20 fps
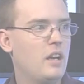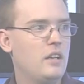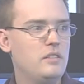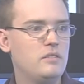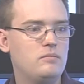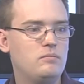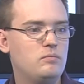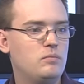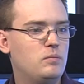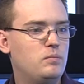I
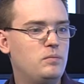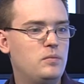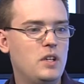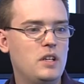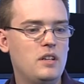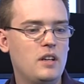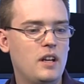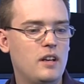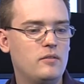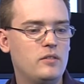
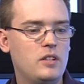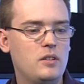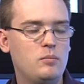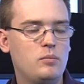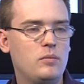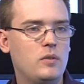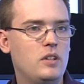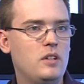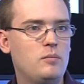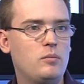didn't have any,
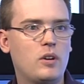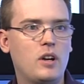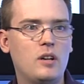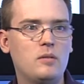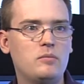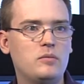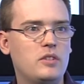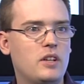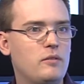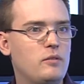any
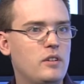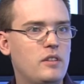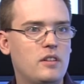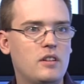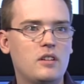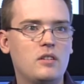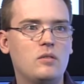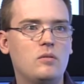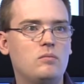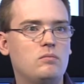problems.
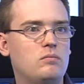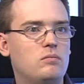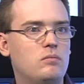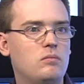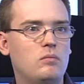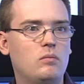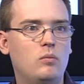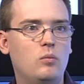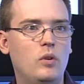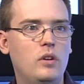Everything
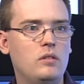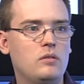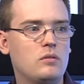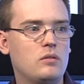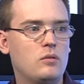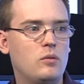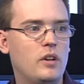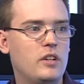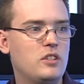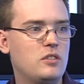went
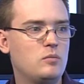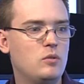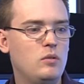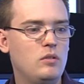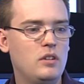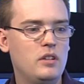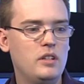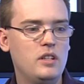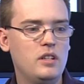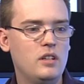quite
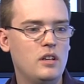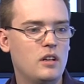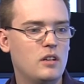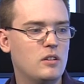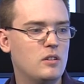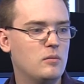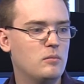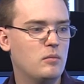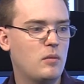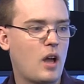smoothly.
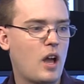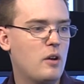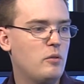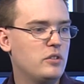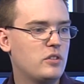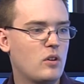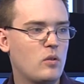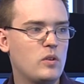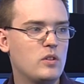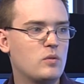Um, I
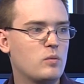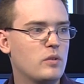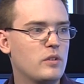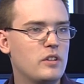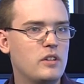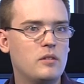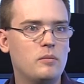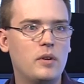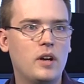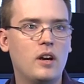was always
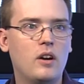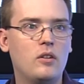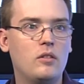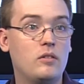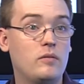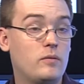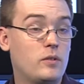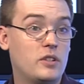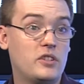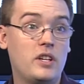worried about,
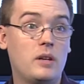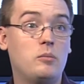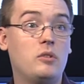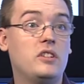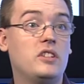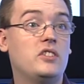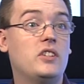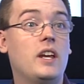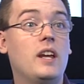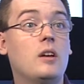for example,
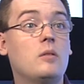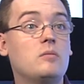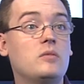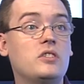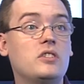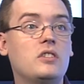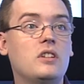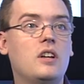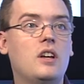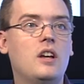
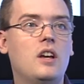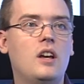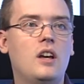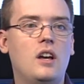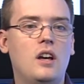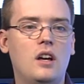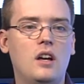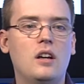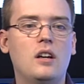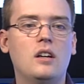exams.
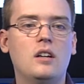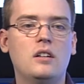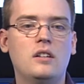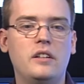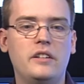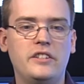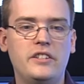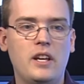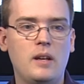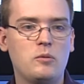Uh,
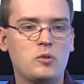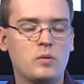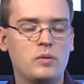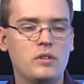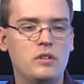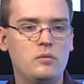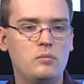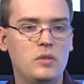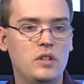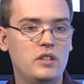exams
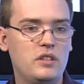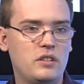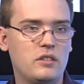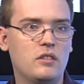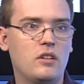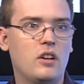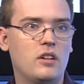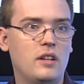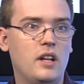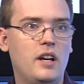weren't
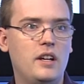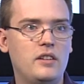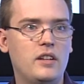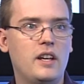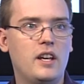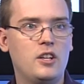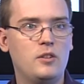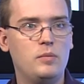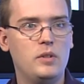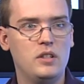administered online, they
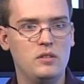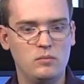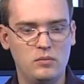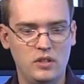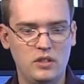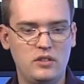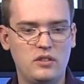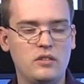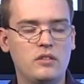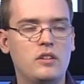had to be
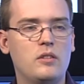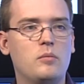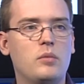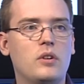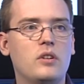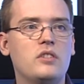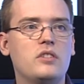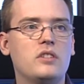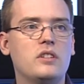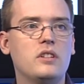administered in
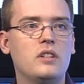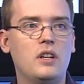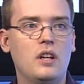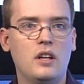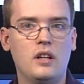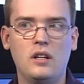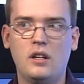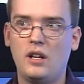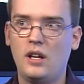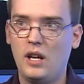person,
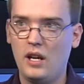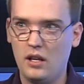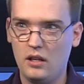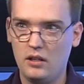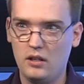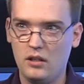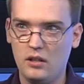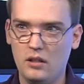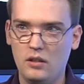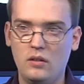and I
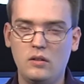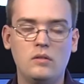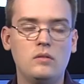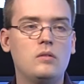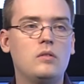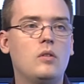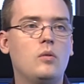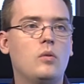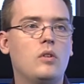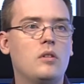had uh,
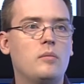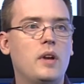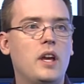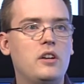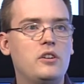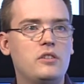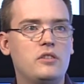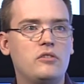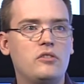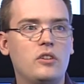one of the
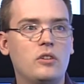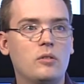managers